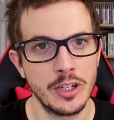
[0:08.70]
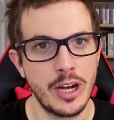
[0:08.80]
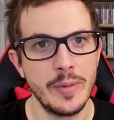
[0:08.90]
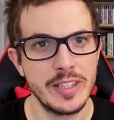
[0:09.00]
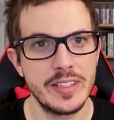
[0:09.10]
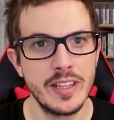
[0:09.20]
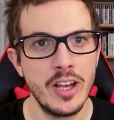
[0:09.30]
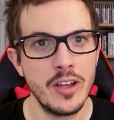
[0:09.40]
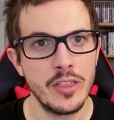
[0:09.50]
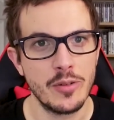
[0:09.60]
comments
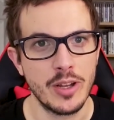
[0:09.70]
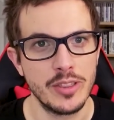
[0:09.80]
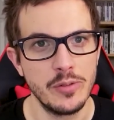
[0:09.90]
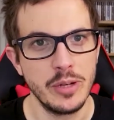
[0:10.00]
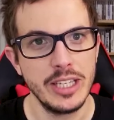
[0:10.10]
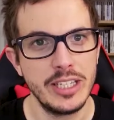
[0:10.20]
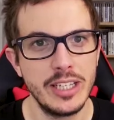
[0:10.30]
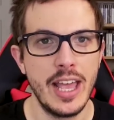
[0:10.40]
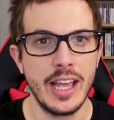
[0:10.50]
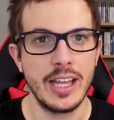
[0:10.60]
throughout the week
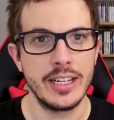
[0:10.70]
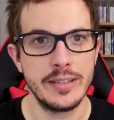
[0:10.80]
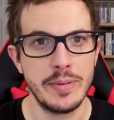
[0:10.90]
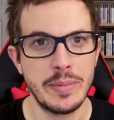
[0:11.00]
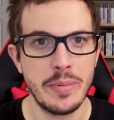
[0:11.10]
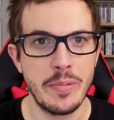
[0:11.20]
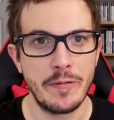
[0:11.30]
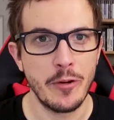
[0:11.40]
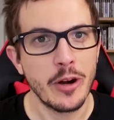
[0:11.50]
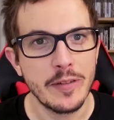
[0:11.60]
and maybe
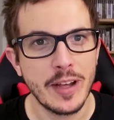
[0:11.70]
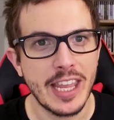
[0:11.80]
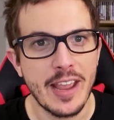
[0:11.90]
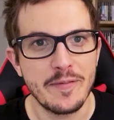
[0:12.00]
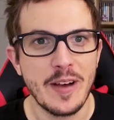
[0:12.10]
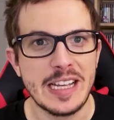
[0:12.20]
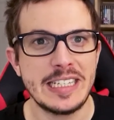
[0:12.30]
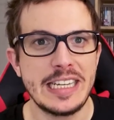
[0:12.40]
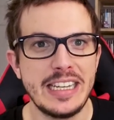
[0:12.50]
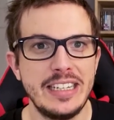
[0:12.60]
before if I can't find
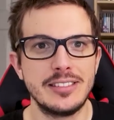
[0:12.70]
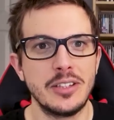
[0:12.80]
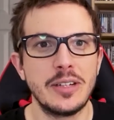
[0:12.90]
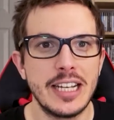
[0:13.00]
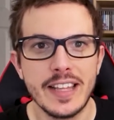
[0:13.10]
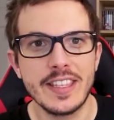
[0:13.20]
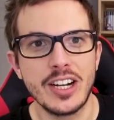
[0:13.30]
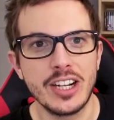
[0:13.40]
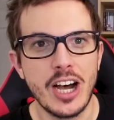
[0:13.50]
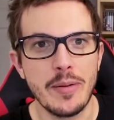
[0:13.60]
any. So get out there
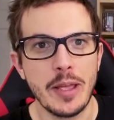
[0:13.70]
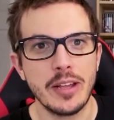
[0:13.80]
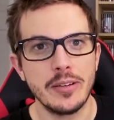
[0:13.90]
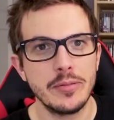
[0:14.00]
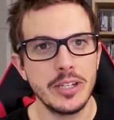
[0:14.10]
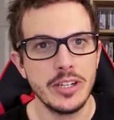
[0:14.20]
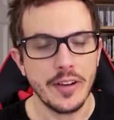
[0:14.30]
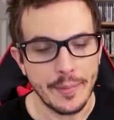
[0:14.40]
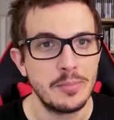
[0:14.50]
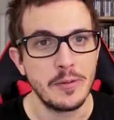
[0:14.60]
and comment. What are you
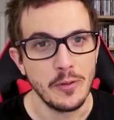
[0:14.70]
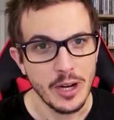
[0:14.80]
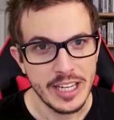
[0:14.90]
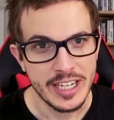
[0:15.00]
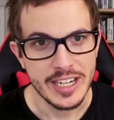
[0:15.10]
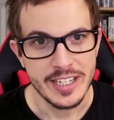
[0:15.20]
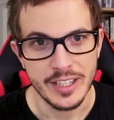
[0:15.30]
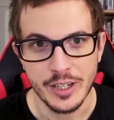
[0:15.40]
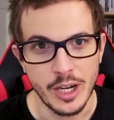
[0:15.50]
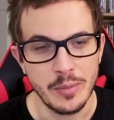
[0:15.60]
doing? Before I get into the
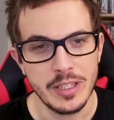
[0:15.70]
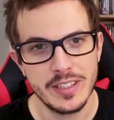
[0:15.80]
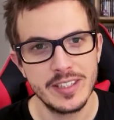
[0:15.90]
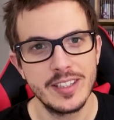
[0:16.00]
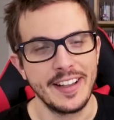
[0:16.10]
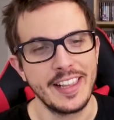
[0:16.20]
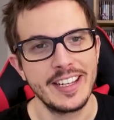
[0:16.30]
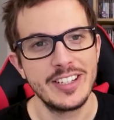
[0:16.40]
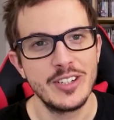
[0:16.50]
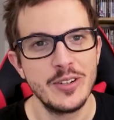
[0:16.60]
comments, I'd
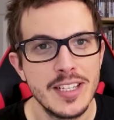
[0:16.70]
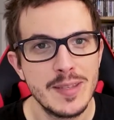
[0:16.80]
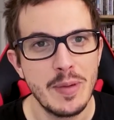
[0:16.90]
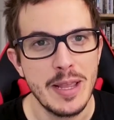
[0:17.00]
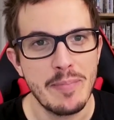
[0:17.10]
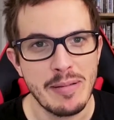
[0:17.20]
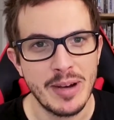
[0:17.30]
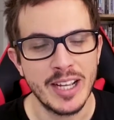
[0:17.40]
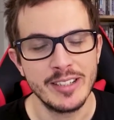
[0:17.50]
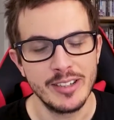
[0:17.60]
like to speak my
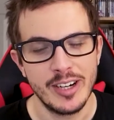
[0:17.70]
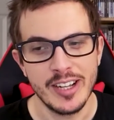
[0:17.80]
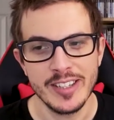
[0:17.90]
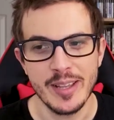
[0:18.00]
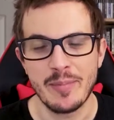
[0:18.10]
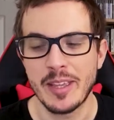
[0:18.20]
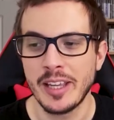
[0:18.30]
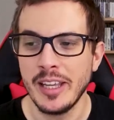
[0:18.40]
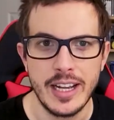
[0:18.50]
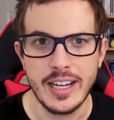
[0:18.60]
mind on
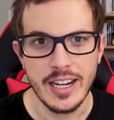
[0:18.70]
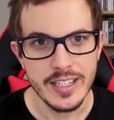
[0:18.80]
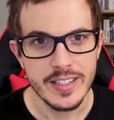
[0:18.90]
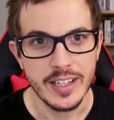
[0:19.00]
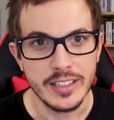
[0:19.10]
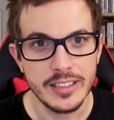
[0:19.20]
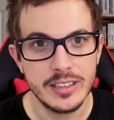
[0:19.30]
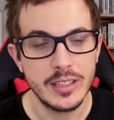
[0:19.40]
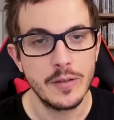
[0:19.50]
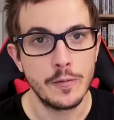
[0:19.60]
something. It kind of
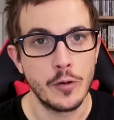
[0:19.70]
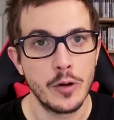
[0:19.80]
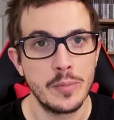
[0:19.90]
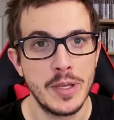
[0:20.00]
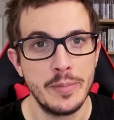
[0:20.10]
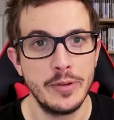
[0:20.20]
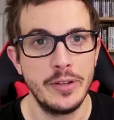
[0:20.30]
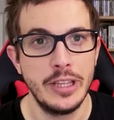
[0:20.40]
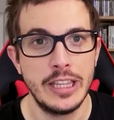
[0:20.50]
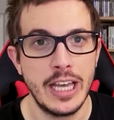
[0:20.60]
sucks for people
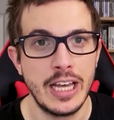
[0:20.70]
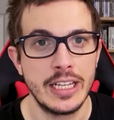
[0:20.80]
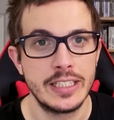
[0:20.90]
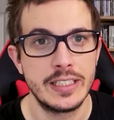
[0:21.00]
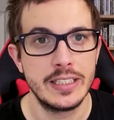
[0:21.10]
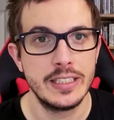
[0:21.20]
that